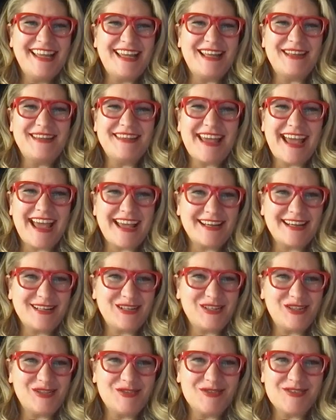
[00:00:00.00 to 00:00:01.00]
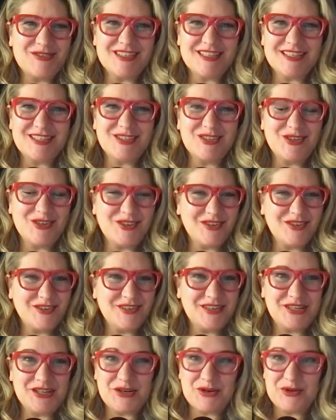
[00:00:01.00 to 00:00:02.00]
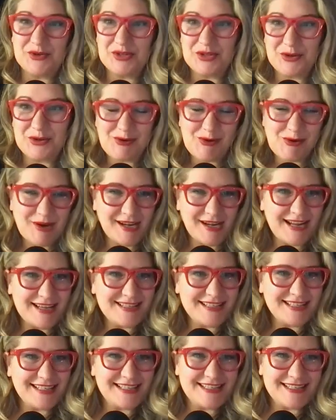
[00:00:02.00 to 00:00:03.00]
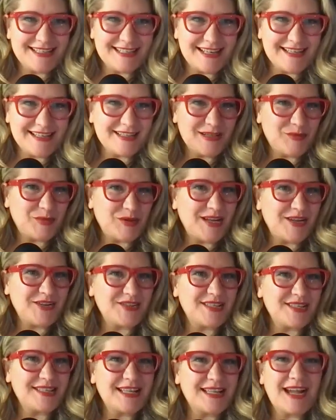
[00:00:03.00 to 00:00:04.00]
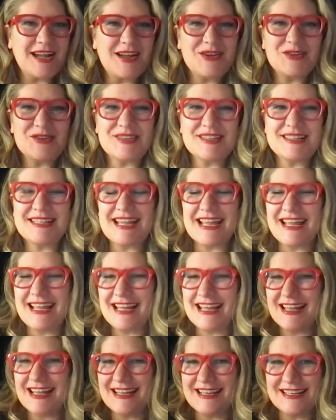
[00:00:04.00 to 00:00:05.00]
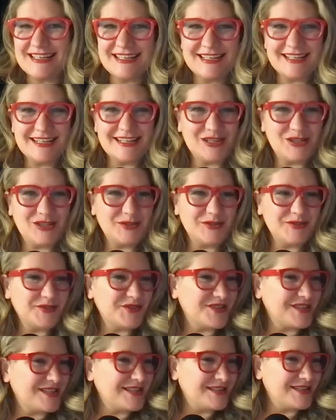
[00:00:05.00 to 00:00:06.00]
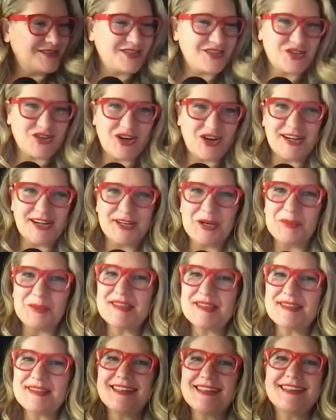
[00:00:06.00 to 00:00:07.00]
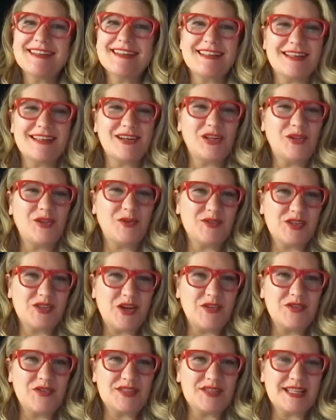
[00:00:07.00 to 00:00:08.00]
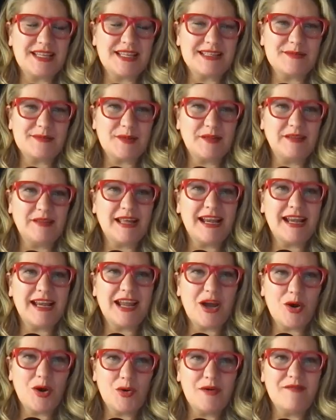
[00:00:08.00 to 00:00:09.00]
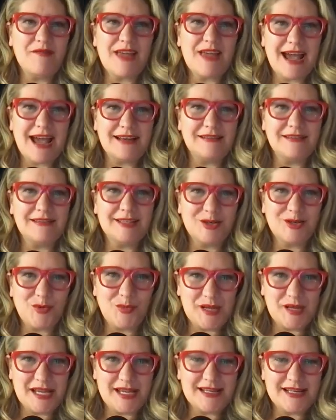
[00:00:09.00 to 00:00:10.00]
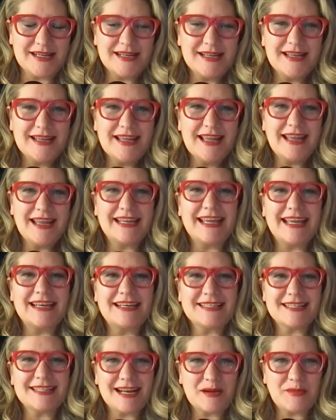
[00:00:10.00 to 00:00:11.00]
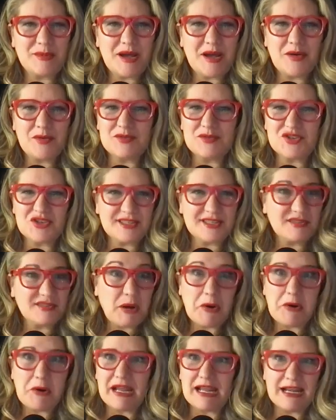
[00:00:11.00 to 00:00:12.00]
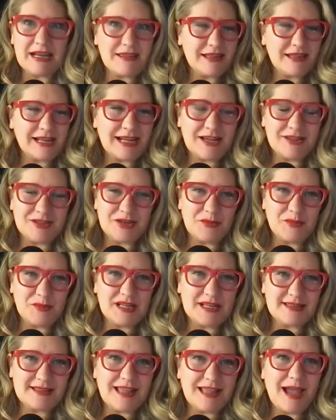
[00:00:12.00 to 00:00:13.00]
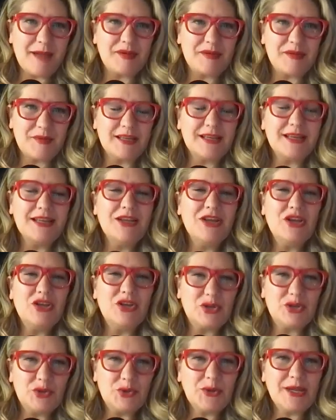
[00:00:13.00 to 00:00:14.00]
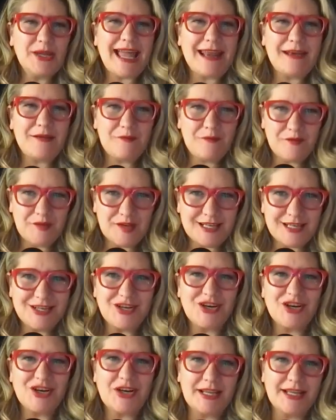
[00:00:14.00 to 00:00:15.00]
And that includes you're organizing inside someone else's house, and it includes starting your business. It includes all those things, but letting go of that a little bit. And again, it's not about just throwing anything out there and being sloppy, but you can figure